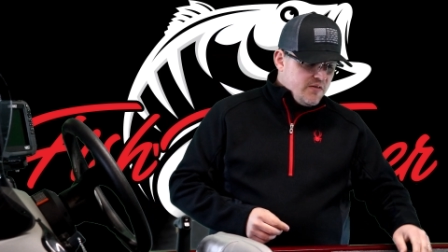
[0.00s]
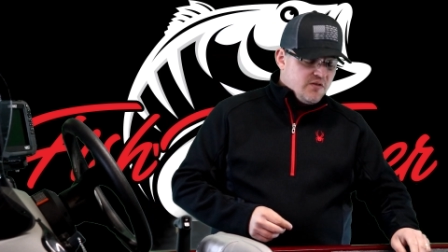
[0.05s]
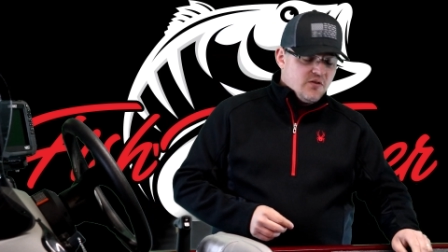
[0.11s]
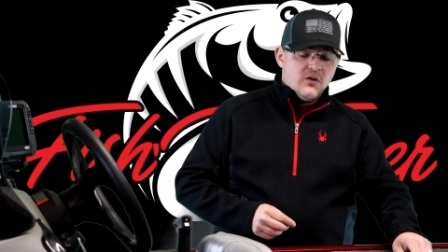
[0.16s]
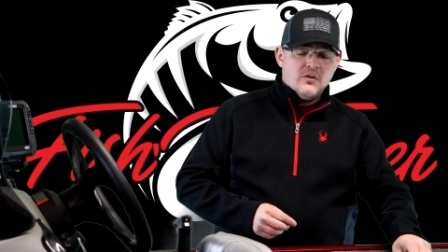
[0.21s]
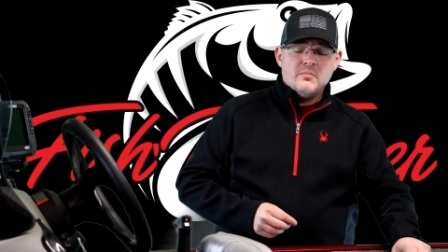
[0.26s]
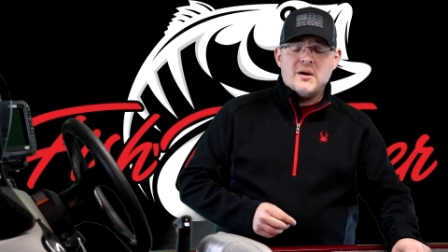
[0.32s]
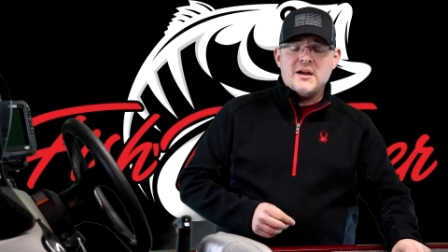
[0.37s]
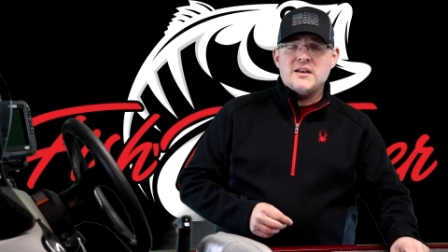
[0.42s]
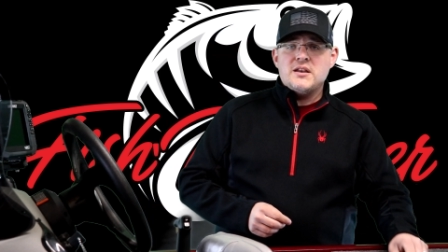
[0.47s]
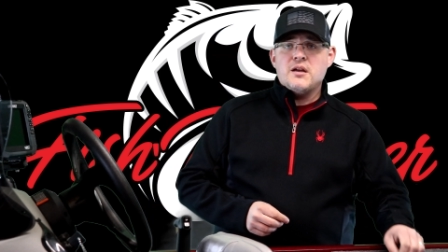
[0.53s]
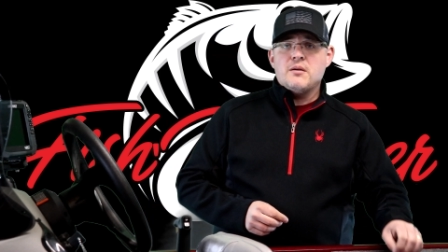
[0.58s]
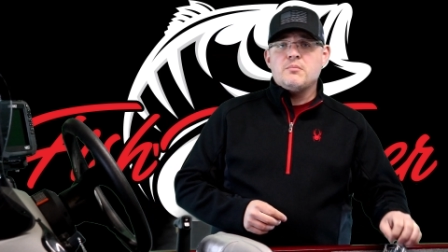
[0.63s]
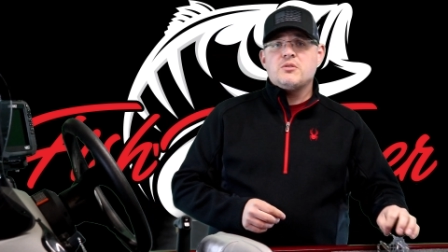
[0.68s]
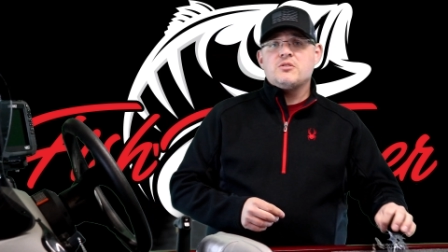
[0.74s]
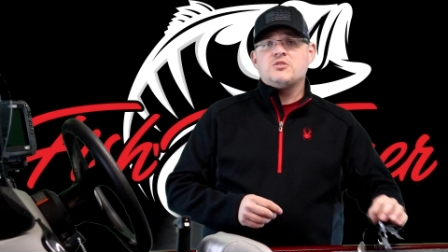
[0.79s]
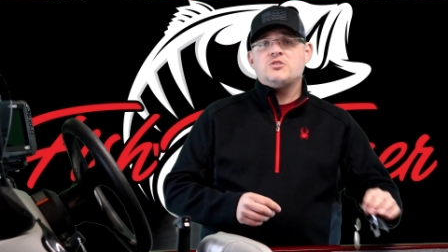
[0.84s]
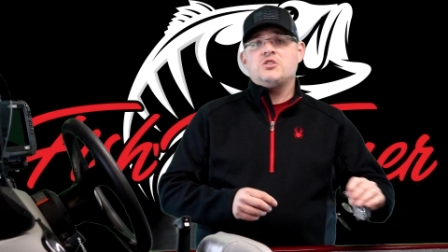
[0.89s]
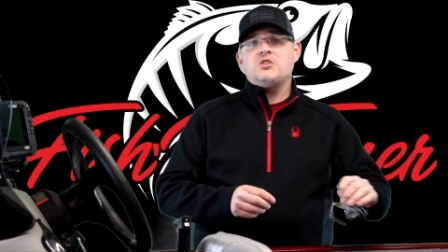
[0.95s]
So my
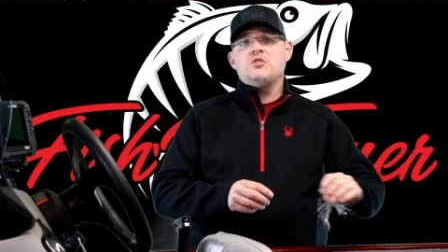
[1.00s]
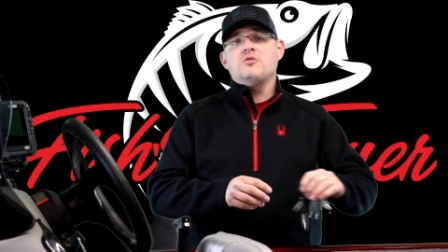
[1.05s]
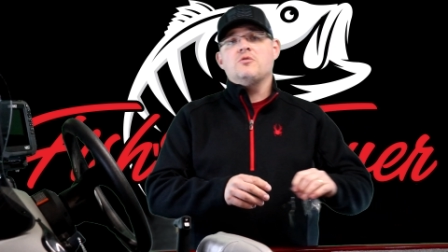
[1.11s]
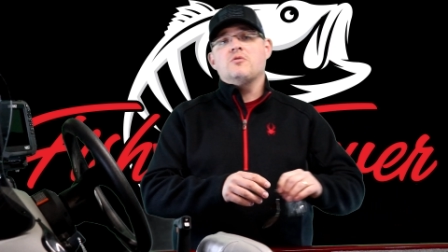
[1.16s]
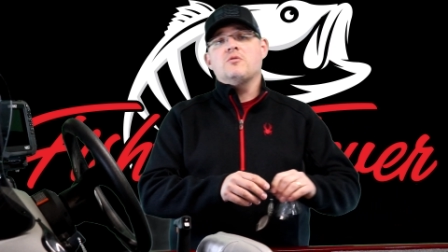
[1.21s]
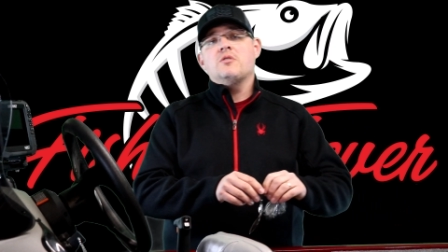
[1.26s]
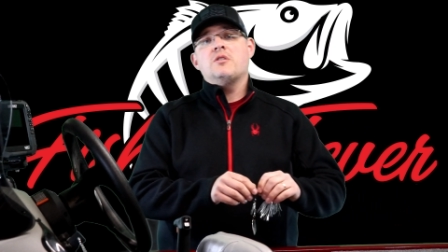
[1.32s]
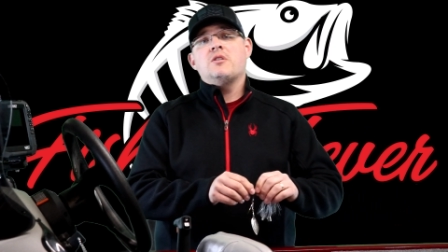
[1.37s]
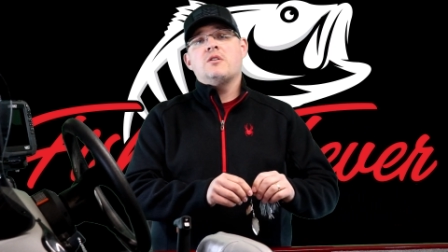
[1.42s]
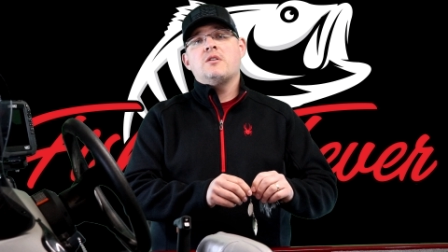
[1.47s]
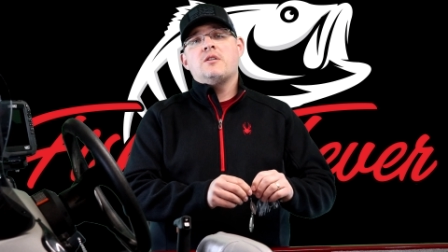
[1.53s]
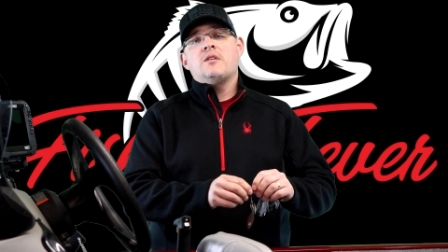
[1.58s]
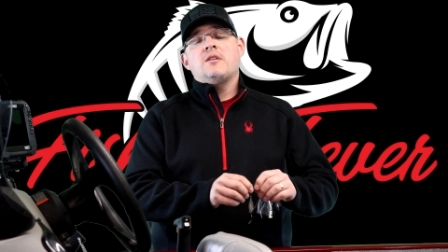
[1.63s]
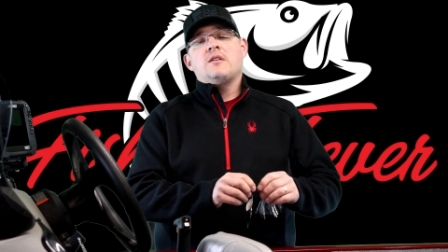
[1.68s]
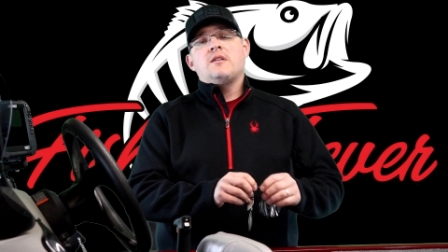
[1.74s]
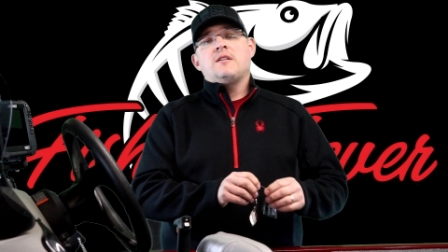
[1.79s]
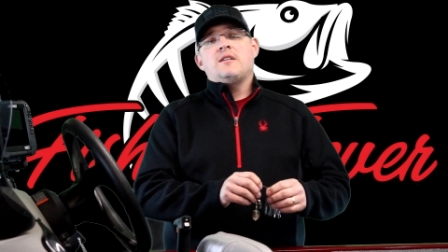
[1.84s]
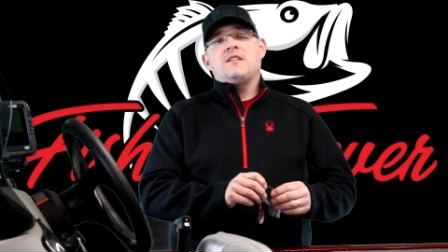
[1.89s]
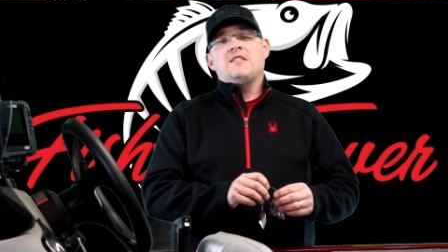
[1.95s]
number 2
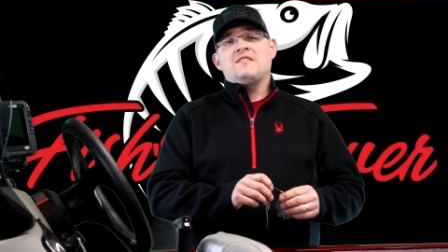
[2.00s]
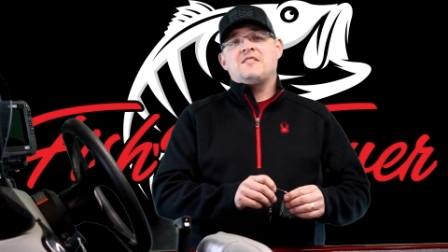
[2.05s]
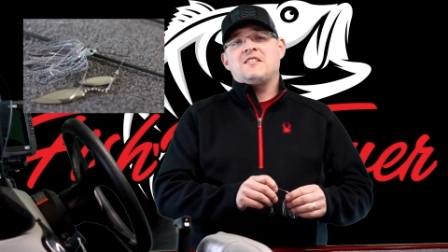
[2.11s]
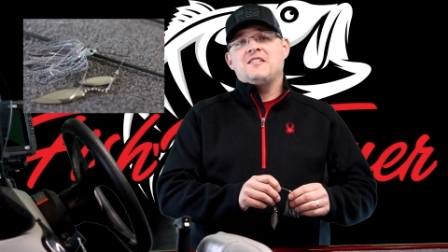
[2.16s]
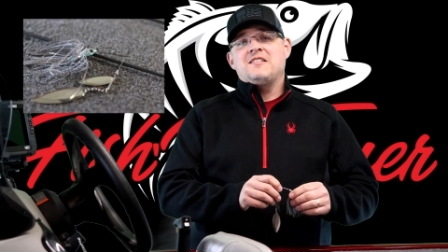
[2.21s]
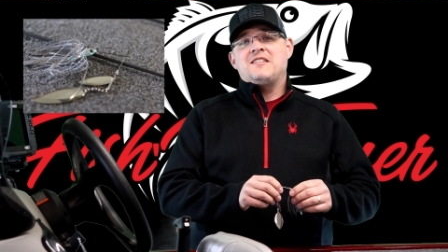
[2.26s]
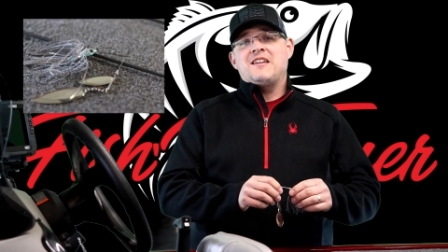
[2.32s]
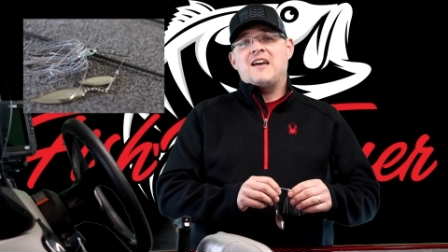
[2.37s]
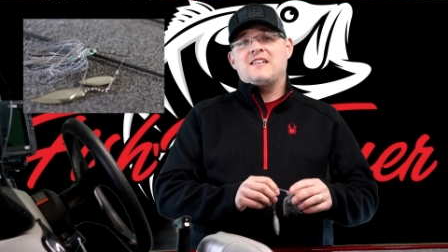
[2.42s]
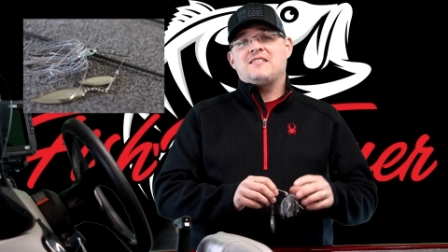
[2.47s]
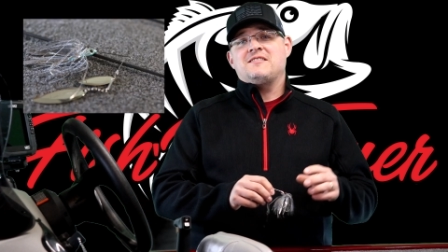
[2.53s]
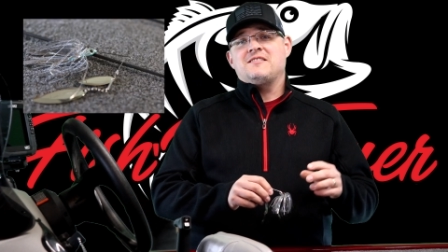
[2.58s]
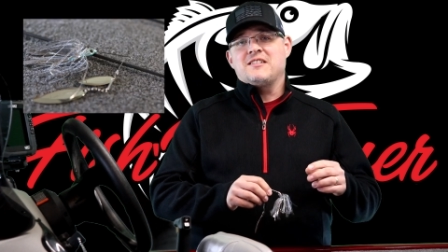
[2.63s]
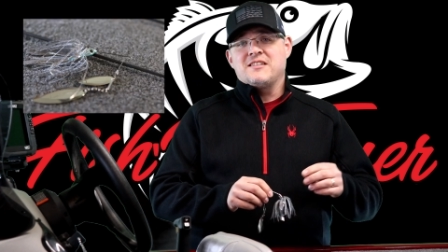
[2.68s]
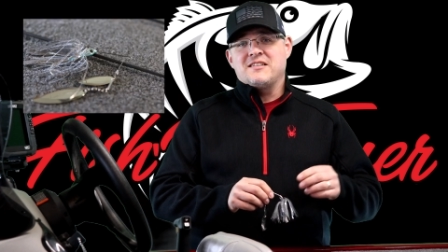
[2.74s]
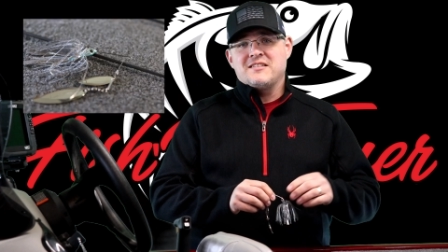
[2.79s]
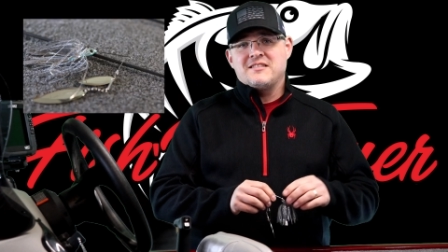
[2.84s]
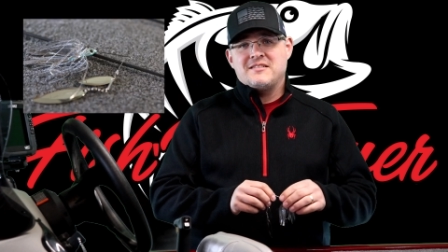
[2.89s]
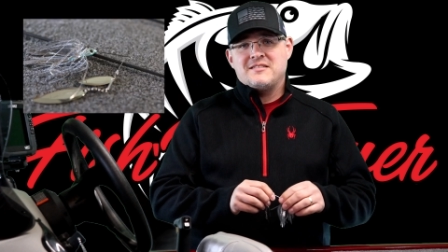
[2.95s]
is
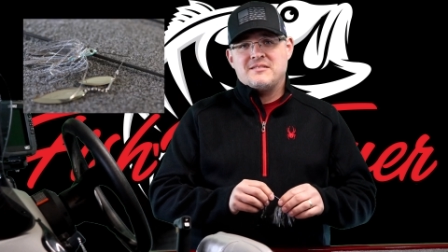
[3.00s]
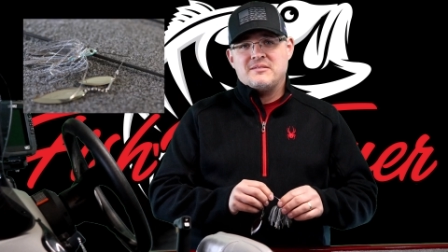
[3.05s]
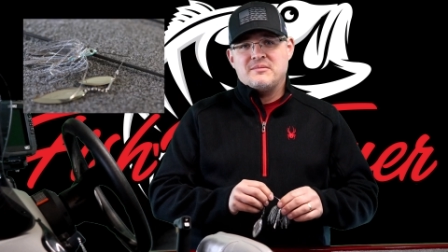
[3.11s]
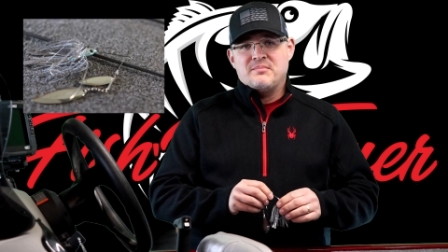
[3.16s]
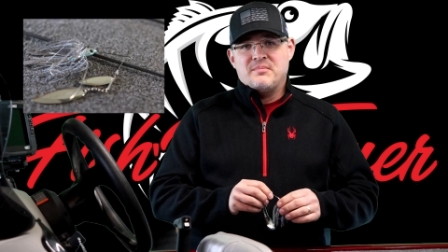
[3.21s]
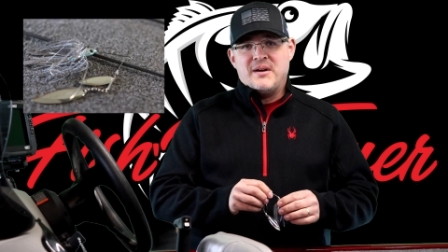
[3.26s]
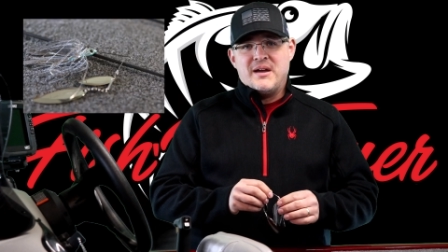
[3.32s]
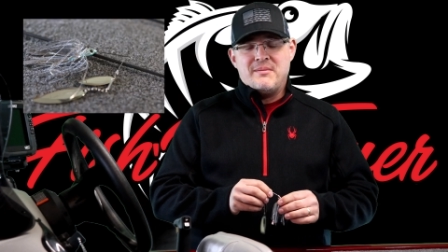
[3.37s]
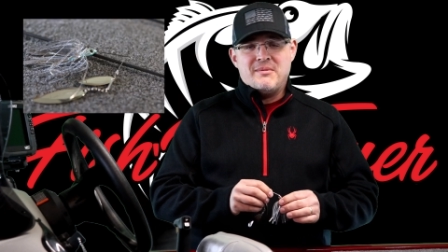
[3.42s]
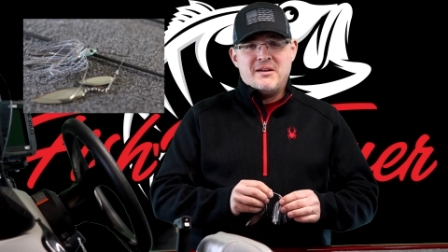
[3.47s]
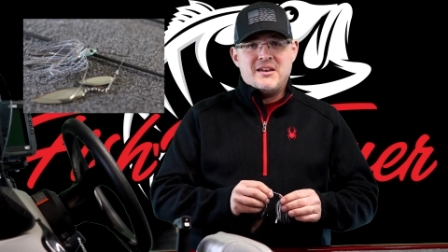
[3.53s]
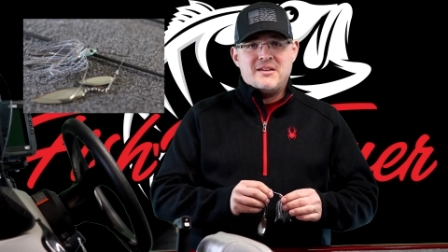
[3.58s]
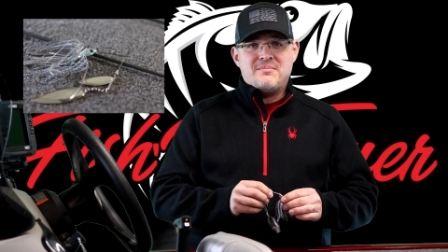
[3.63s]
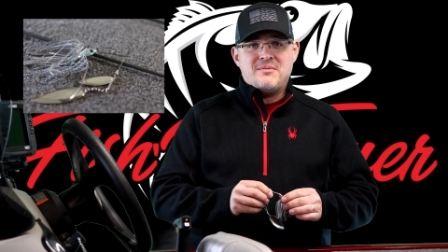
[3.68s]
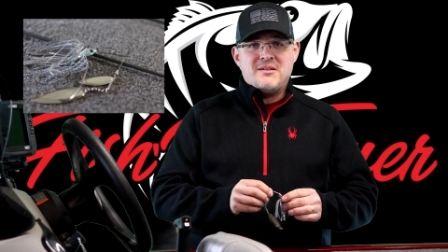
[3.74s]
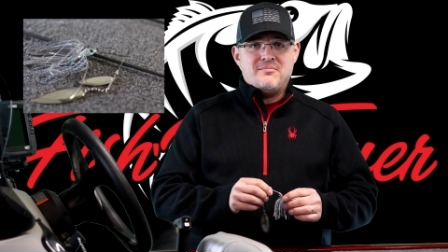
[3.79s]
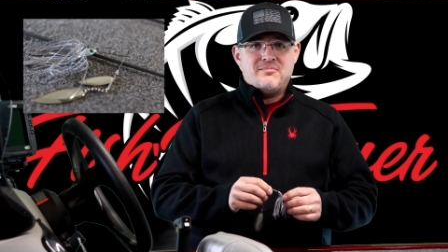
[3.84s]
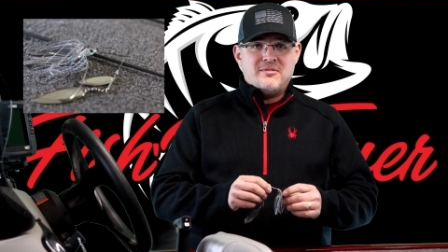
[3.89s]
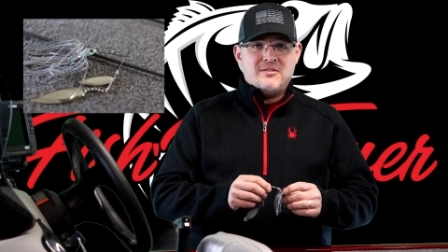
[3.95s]
contested by many
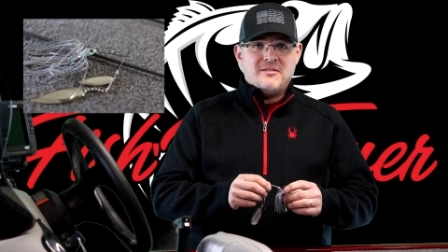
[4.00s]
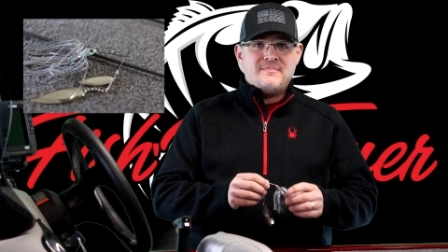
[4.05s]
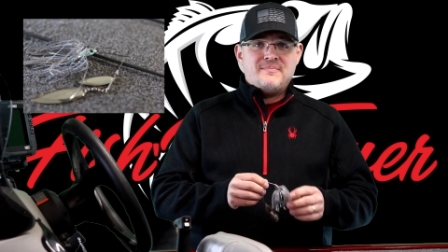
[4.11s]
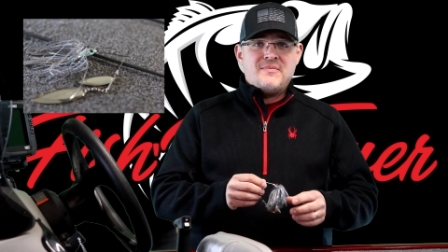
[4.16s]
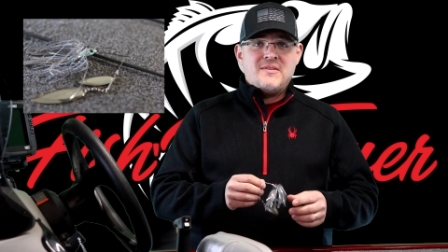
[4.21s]
people.